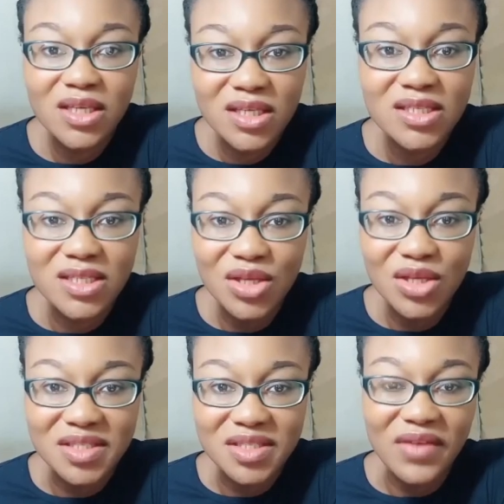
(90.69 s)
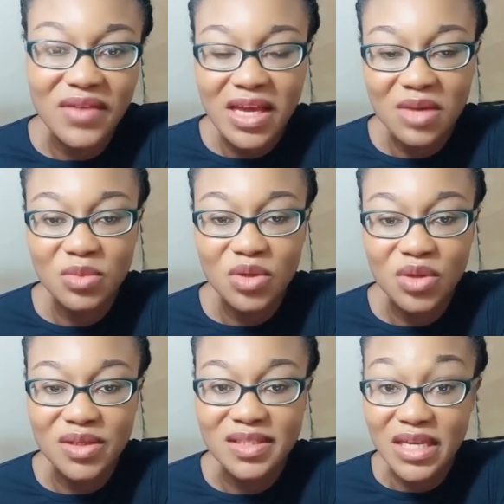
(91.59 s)
seeing your cervical
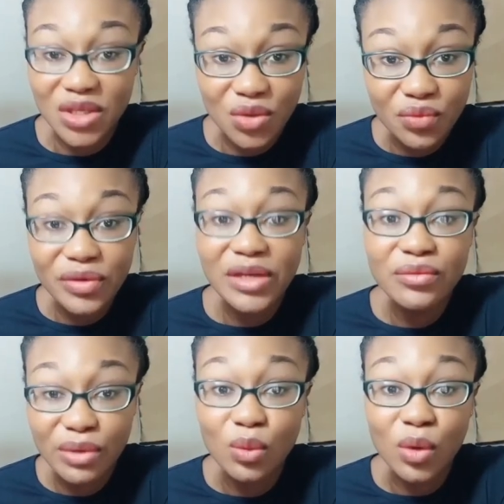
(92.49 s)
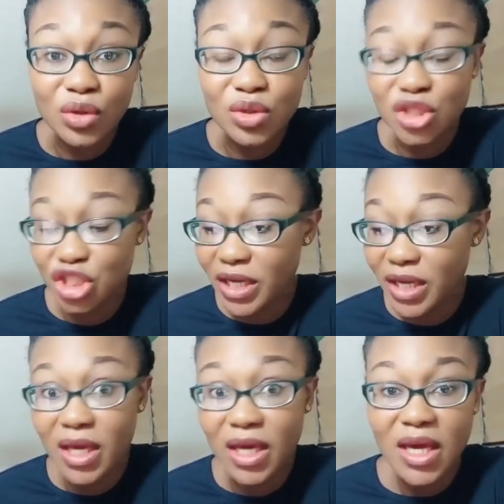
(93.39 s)
mucus, then you really want to
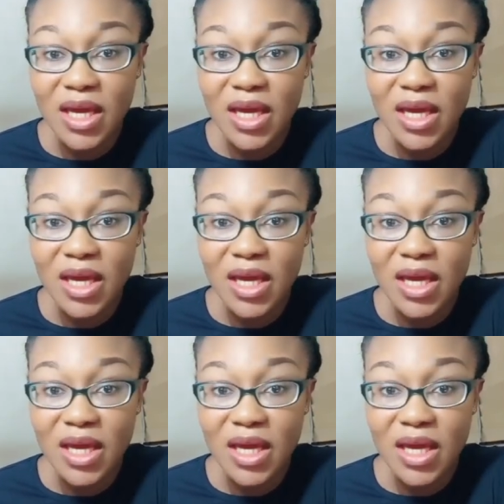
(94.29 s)
check